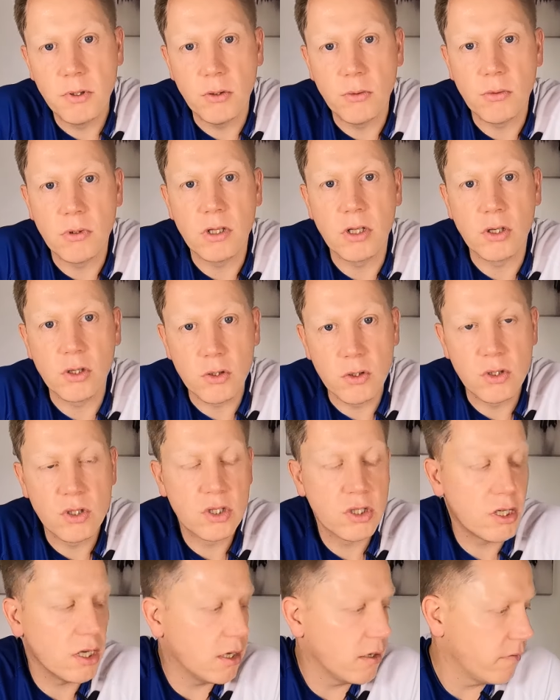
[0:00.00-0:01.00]
and all of the good
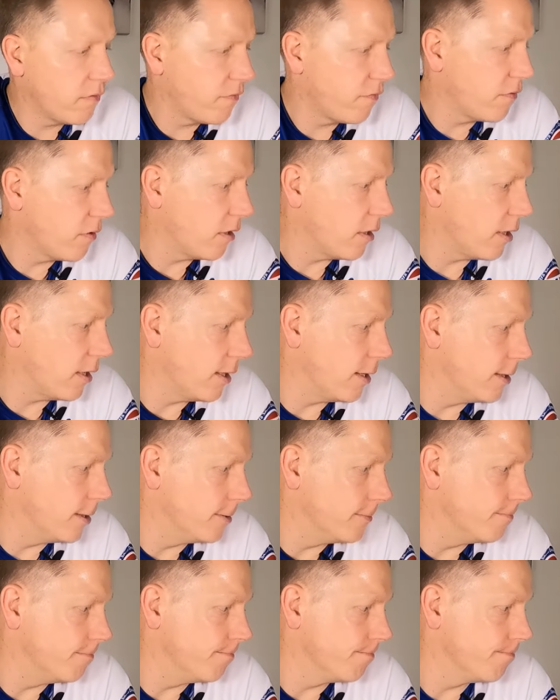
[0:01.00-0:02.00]
stuff.
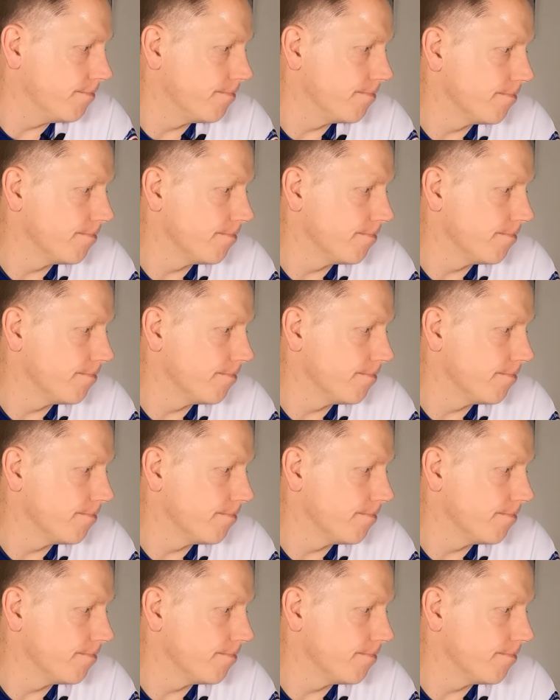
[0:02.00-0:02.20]
Yeah,